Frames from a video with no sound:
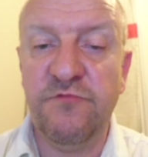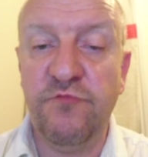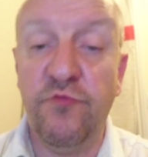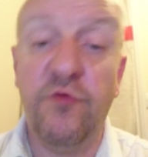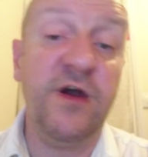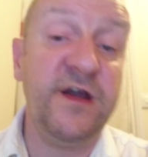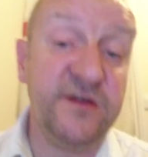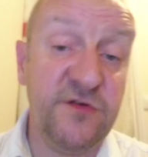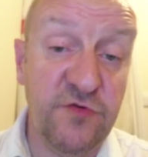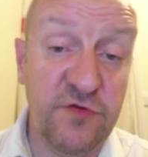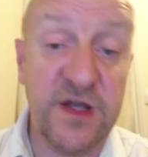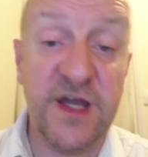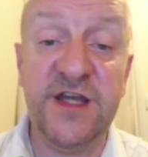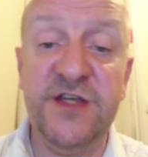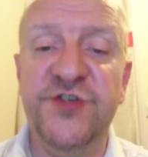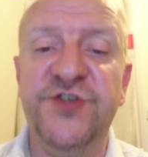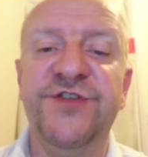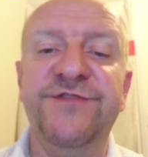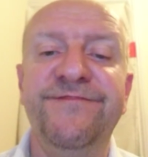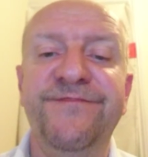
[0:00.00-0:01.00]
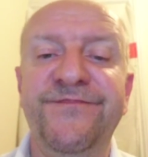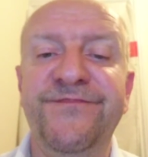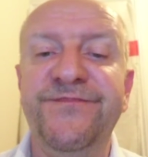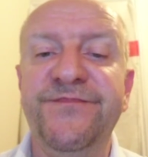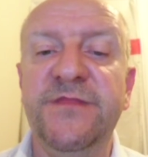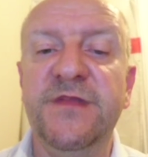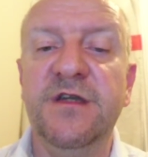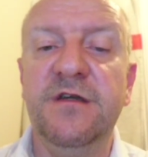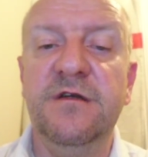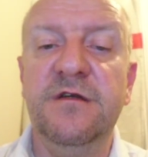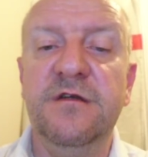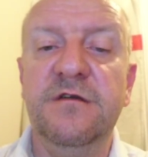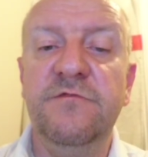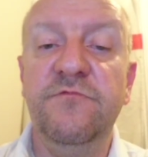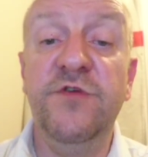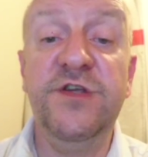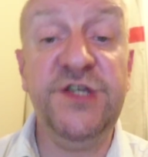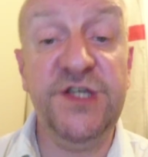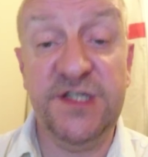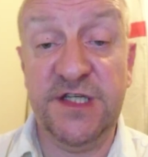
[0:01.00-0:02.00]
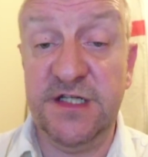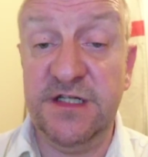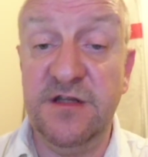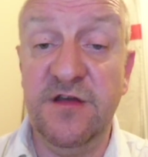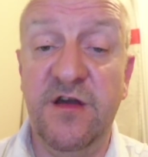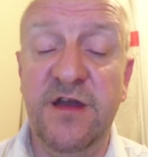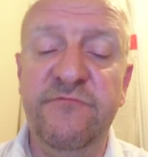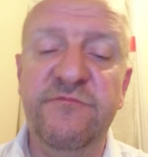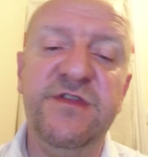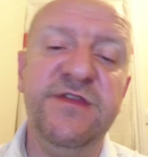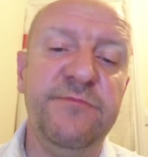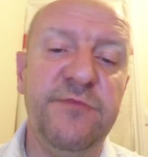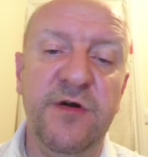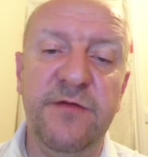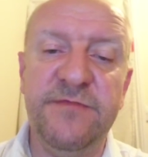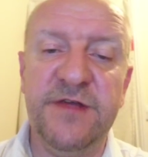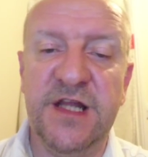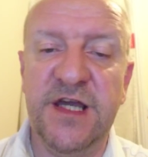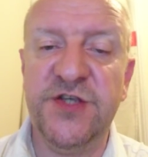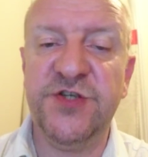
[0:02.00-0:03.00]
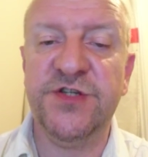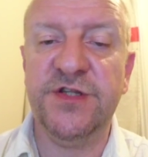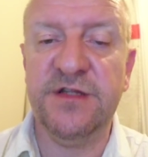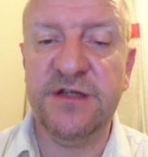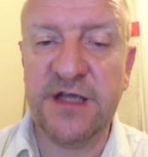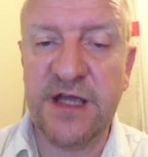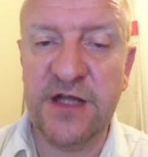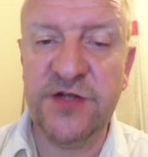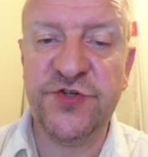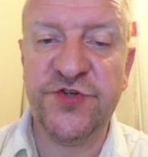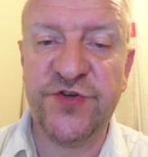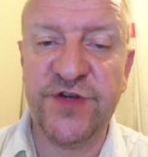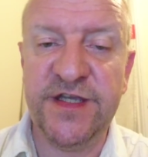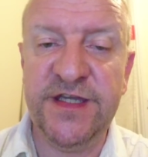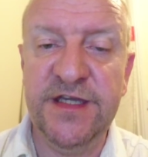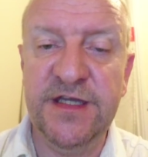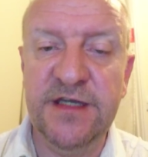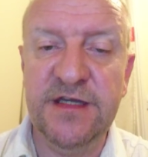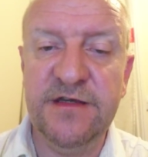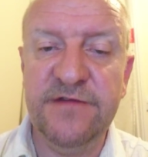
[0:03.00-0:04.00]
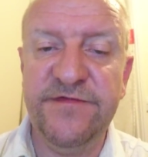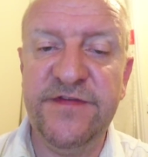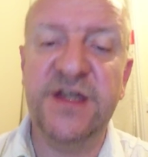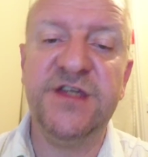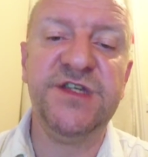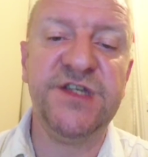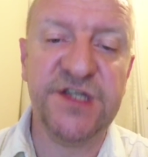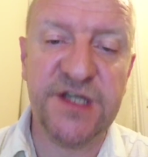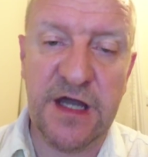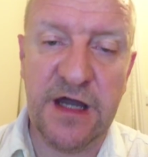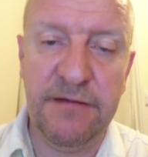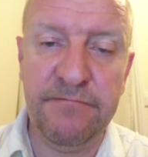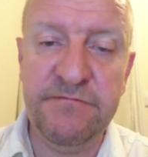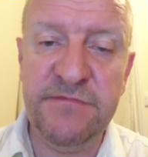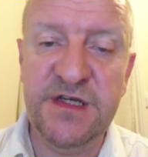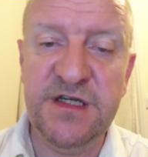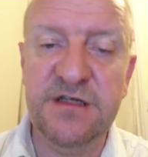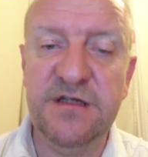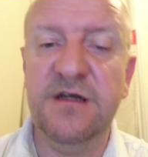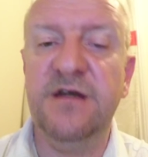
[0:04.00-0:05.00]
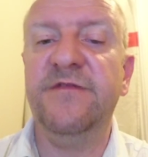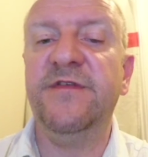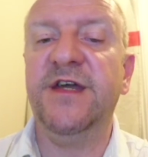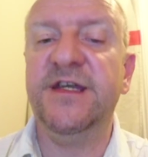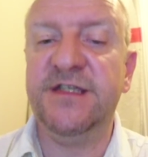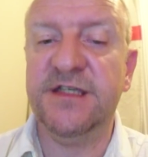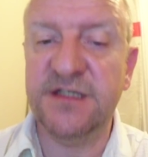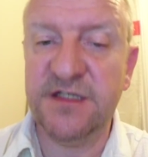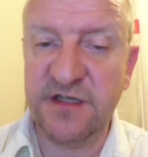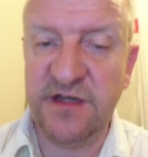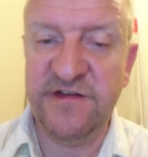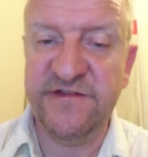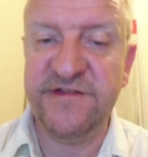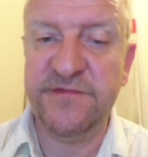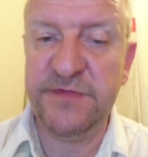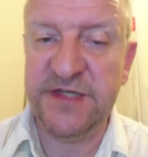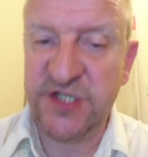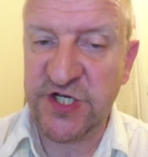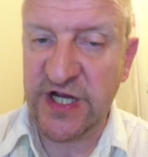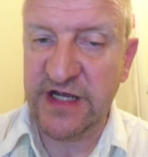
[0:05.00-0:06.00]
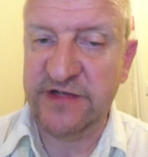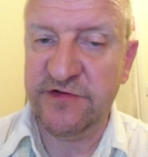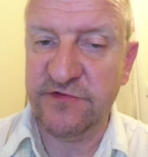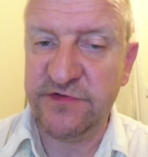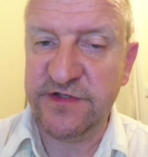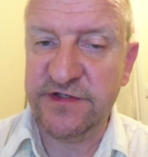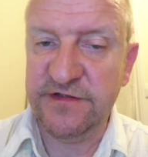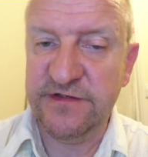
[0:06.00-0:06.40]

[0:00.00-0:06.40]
white Caucasian, which is in line with the population of the country. They're scum and they deserve to be jailed.